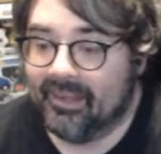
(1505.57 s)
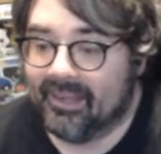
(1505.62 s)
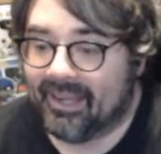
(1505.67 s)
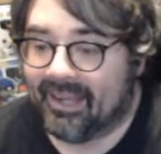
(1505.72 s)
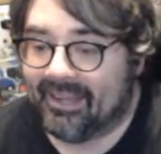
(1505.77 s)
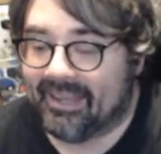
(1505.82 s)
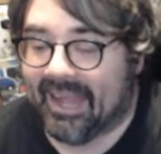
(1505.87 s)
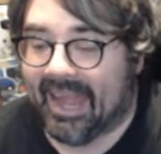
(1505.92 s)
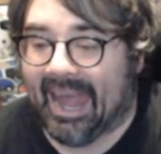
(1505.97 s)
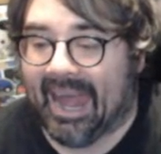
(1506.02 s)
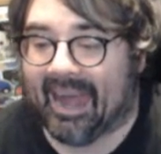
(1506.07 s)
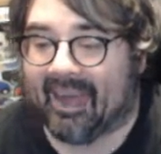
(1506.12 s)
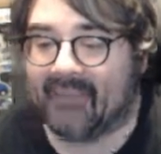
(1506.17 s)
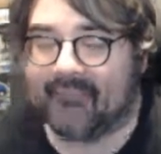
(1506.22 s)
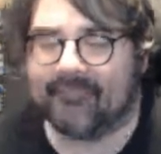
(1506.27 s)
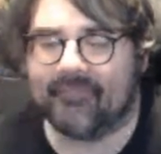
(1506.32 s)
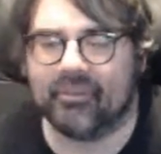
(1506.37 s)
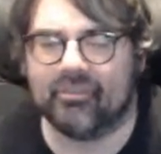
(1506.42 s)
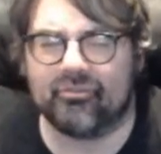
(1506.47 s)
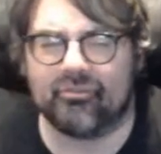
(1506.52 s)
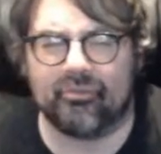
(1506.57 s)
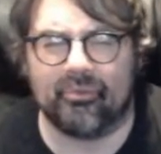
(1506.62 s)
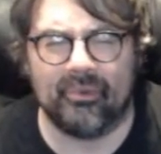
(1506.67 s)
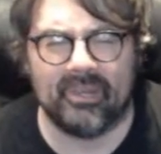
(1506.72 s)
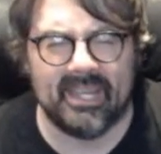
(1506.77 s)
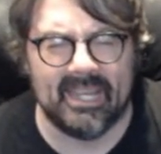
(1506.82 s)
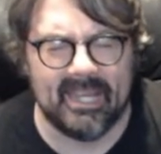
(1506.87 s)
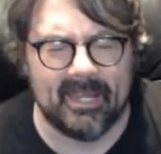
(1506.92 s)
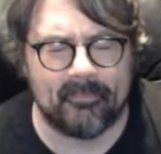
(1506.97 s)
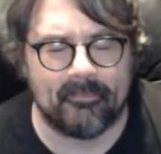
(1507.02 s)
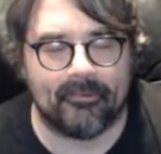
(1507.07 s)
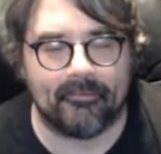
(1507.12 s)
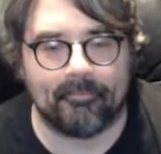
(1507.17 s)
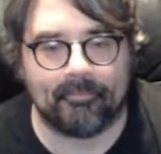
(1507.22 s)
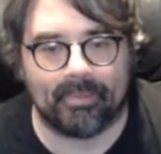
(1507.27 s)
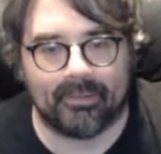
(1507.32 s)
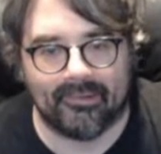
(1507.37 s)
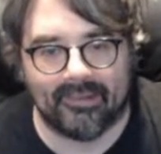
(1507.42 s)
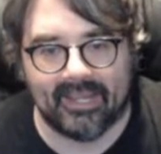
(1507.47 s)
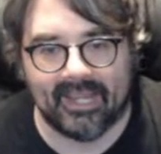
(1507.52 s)
and had the dream of
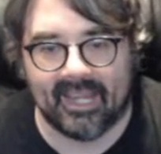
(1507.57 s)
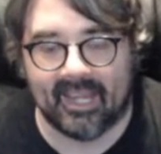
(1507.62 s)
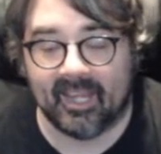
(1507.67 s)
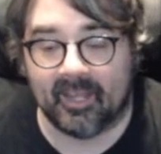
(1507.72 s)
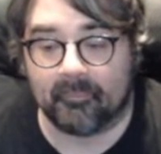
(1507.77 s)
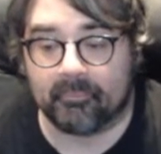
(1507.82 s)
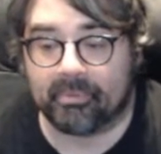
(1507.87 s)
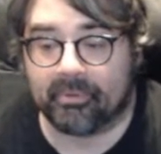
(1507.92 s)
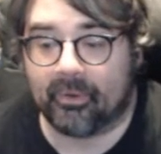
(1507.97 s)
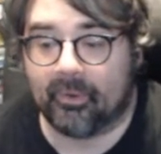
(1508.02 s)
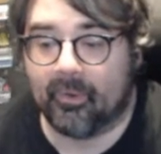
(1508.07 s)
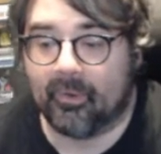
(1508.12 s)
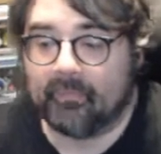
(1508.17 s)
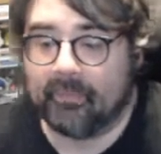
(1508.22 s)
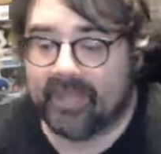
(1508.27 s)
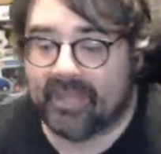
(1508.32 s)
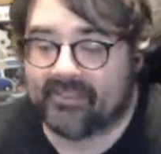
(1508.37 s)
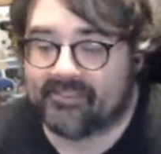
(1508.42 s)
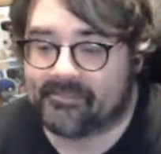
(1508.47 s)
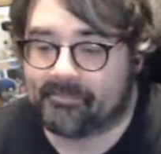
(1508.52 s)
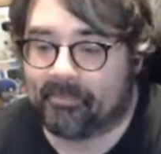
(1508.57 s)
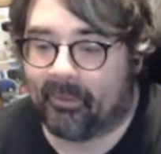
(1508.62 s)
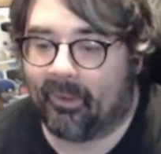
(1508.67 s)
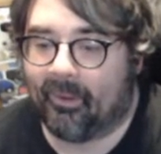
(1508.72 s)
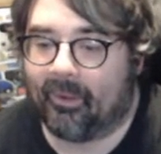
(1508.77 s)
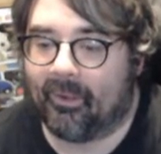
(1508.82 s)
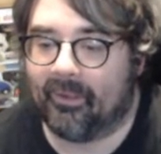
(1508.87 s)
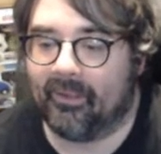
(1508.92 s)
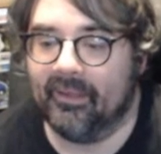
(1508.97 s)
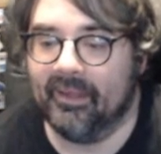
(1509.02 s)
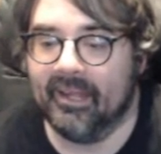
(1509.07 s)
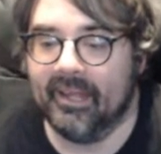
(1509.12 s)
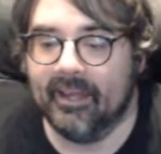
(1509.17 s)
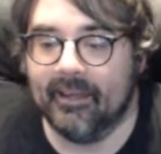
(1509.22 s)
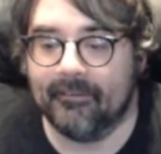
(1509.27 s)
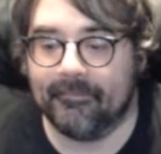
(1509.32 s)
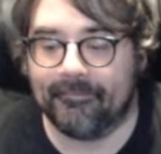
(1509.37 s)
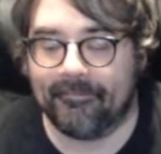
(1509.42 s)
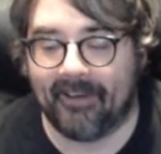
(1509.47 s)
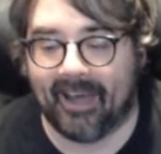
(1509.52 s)
playing pro baseball
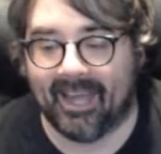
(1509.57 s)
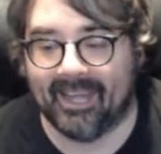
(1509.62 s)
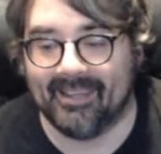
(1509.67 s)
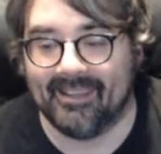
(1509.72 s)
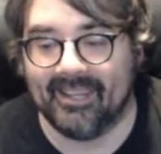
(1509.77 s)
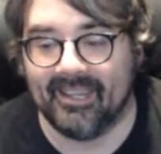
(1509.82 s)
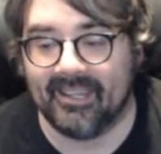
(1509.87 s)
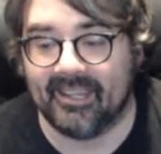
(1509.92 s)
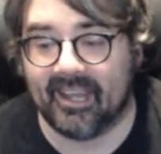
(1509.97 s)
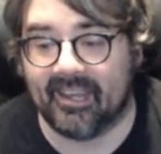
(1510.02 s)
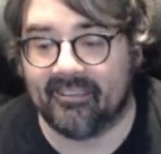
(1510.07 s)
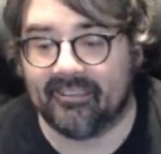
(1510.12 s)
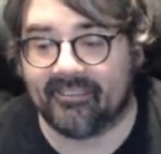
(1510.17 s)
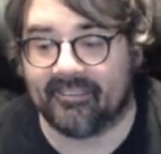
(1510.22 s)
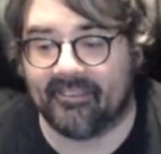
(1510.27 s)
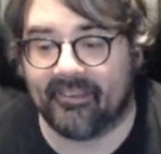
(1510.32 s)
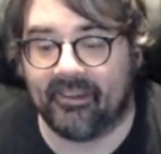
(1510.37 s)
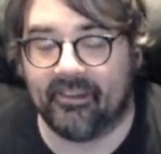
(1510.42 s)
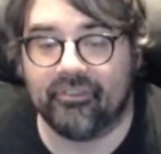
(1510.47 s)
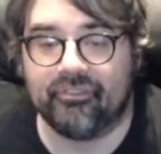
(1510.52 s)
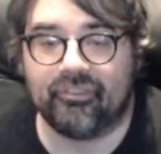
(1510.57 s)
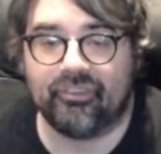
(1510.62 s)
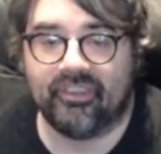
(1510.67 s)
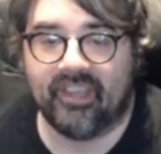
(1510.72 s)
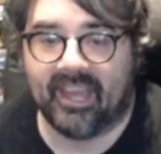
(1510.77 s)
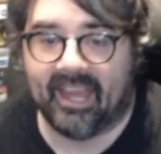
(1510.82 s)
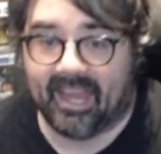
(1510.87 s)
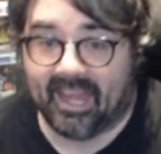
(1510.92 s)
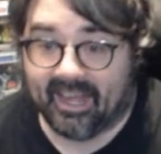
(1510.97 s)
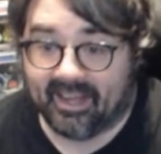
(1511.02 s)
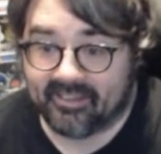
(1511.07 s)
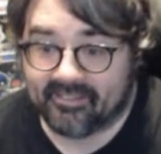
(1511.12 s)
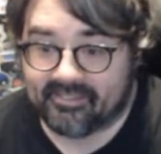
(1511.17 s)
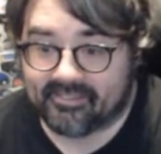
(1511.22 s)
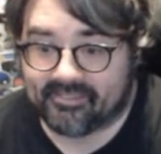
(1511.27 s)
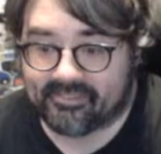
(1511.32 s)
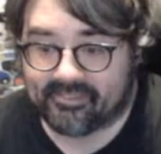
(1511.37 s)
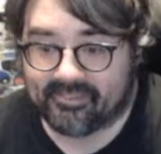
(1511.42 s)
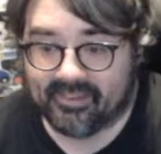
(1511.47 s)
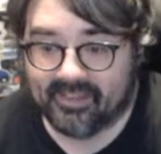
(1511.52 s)
finally gets their
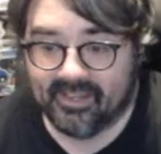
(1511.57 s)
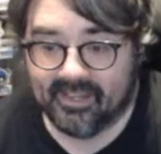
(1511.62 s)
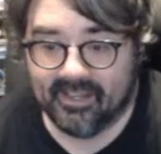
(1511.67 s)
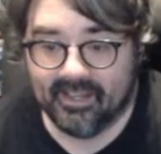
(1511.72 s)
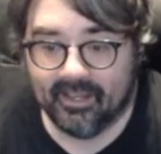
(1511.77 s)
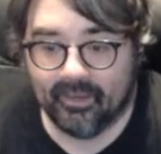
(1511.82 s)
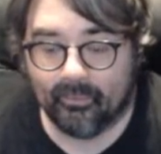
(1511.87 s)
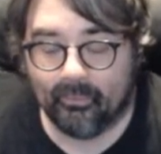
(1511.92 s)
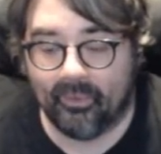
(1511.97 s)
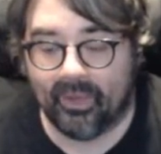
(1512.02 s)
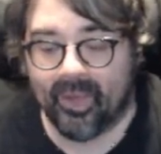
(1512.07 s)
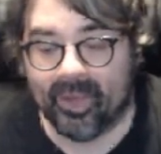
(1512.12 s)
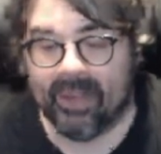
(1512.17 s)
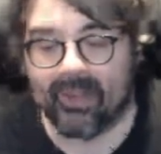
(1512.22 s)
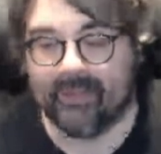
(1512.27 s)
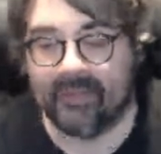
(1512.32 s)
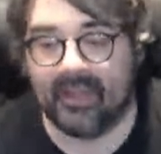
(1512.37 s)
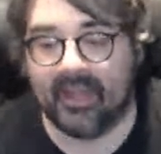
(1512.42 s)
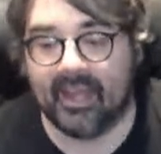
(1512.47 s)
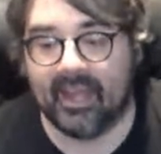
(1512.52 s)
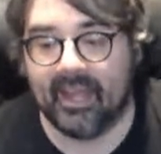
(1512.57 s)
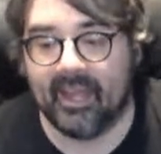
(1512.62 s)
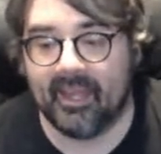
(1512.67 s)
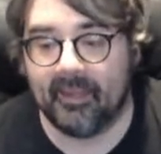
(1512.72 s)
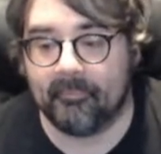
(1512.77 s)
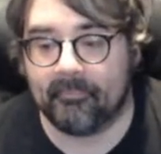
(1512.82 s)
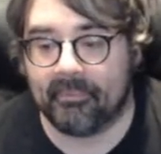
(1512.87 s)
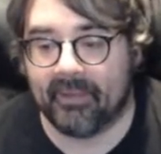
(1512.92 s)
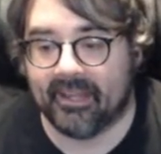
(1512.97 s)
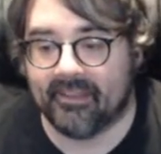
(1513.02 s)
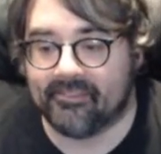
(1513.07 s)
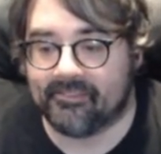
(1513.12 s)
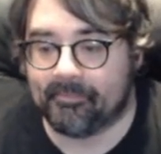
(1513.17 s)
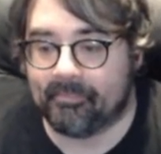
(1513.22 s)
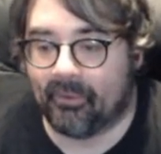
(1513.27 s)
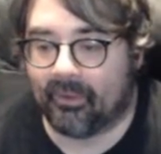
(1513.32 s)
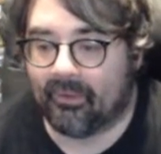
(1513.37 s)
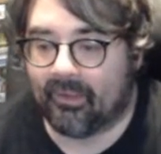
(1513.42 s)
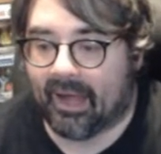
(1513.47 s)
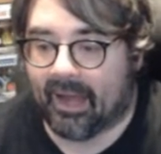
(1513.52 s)
chance when a
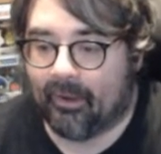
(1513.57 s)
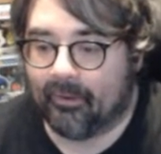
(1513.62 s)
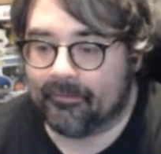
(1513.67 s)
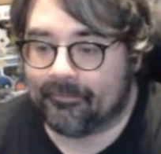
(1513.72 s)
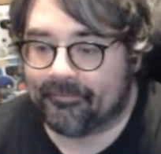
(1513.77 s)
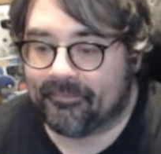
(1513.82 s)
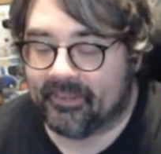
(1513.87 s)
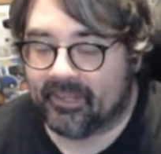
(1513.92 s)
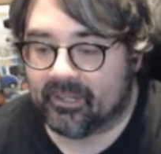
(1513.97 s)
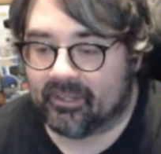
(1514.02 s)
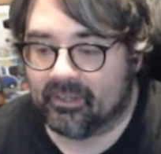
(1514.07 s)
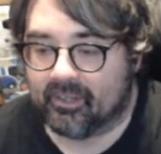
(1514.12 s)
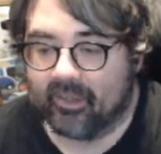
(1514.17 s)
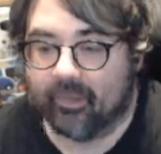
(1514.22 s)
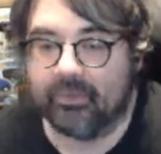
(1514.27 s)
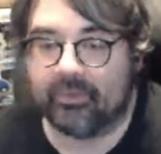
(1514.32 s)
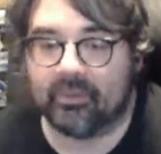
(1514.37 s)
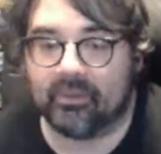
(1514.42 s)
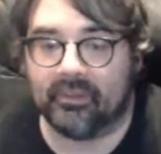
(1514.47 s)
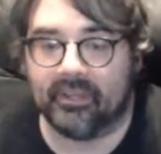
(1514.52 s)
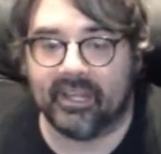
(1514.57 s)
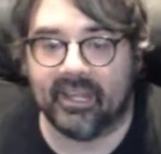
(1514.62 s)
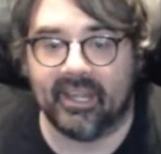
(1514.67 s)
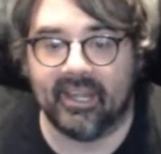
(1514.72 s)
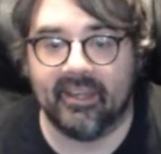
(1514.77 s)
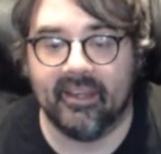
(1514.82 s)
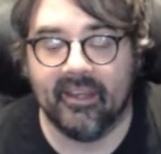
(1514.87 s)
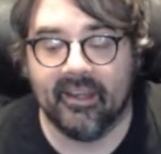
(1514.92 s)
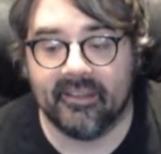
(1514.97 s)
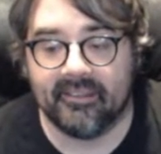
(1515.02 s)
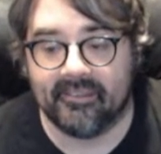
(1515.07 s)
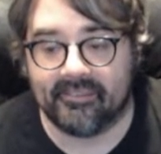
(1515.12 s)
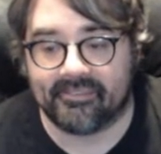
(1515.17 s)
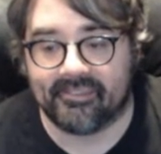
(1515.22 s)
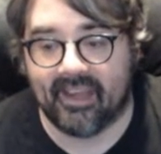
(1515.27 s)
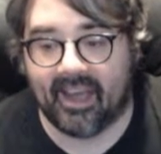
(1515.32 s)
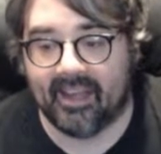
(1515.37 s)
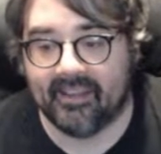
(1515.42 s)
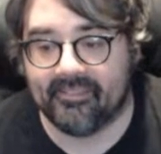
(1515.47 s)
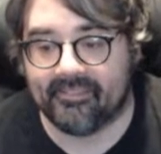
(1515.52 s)
baseball outfit locally
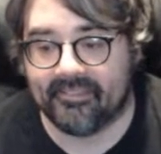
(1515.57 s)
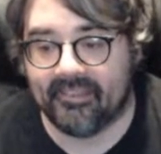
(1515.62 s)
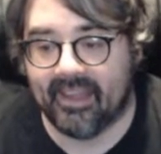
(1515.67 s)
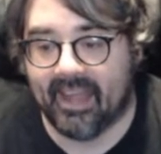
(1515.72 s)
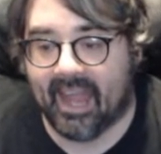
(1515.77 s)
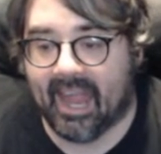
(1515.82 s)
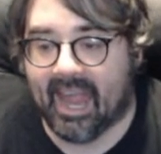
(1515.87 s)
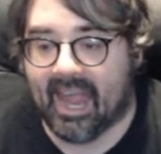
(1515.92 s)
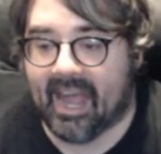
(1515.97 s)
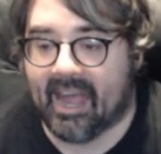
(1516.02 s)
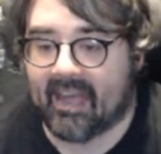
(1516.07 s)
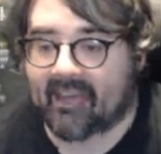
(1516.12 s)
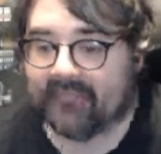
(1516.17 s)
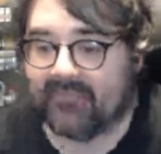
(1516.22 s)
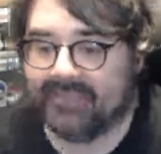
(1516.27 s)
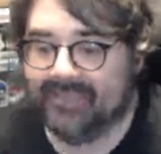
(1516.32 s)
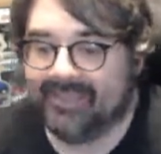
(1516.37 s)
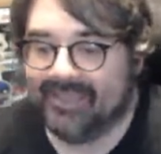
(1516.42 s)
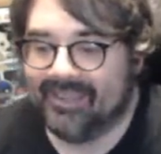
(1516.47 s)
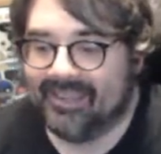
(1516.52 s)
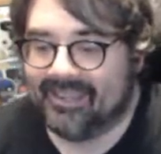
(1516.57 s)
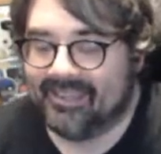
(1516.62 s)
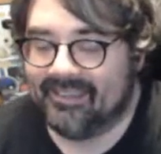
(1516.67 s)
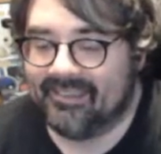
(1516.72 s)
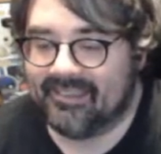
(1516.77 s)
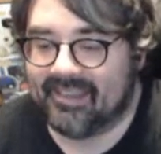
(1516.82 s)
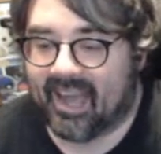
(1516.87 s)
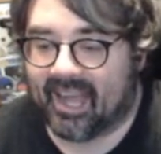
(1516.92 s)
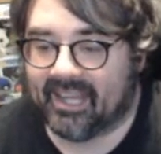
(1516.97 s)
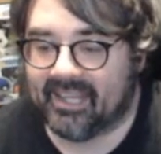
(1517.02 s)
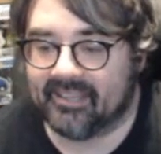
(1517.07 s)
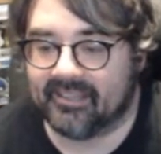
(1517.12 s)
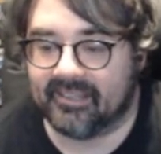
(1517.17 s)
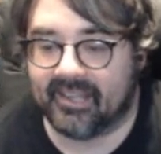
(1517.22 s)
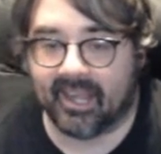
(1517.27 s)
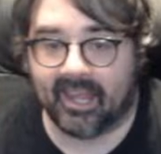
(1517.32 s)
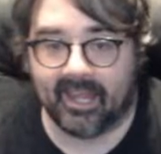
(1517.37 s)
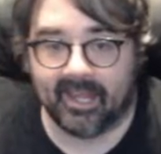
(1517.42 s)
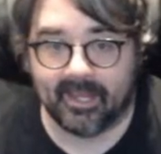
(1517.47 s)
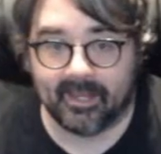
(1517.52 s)
decides to have night
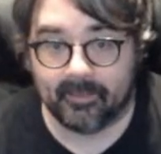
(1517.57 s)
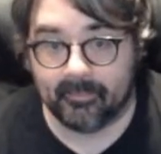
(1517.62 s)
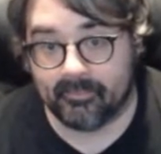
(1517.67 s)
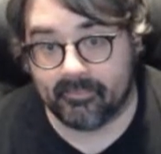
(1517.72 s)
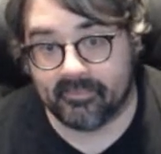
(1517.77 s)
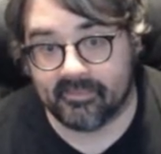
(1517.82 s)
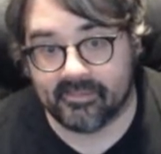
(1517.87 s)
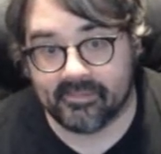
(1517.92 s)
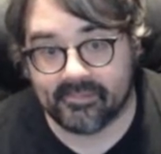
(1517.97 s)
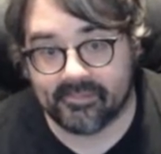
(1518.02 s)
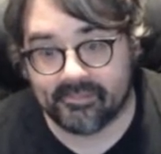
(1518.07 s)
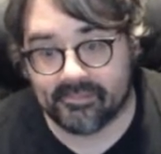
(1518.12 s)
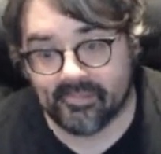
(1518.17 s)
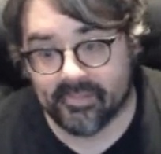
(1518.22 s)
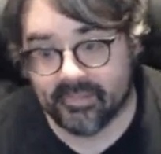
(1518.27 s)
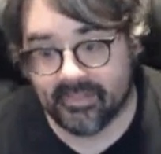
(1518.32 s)
games,